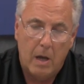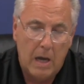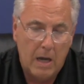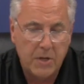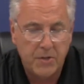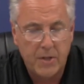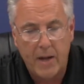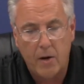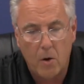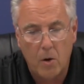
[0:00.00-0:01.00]
As I
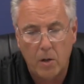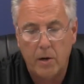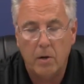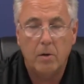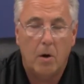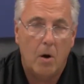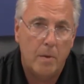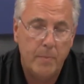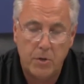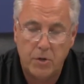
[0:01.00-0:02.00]
stated earlier,
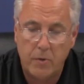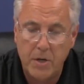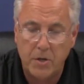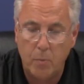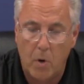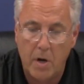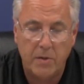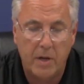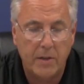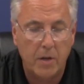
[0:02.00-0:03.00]
our administration
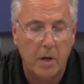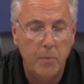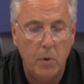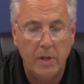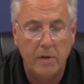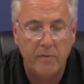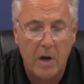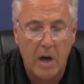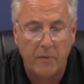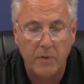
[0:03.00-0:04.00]
wanted to get the community
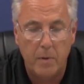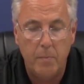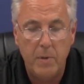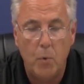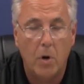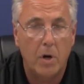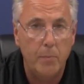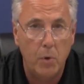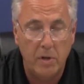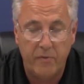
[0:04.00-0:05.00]
involved and be more
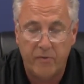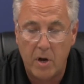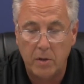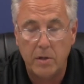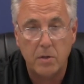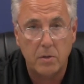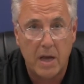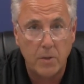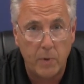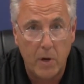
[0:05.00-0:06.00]
community friendly
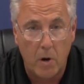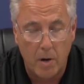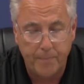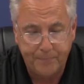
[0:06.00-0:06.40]
as we are.